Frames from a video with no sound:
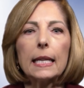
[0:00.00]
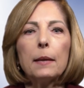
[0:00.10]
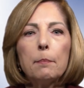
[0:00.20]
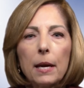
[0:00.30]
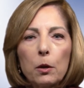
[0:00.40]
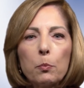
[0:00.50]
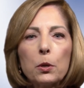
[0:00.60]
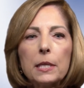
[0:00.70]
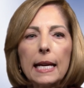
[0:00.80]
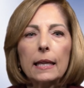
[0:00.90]
can better
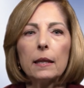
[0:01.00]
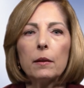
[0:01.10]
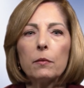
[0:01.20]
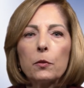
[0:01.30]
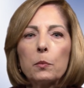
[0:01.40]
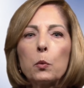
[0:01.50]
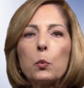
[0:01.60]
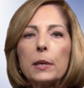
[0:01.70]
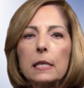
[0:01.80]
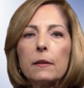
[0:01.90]
protect them from the
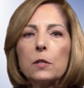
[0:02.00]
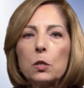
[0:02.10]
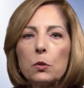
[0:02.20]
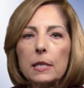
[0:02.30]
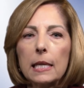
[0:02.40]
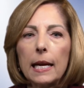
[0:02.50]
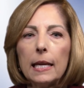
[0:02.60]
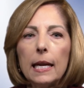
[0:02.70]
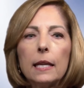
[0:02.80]
risk of suicide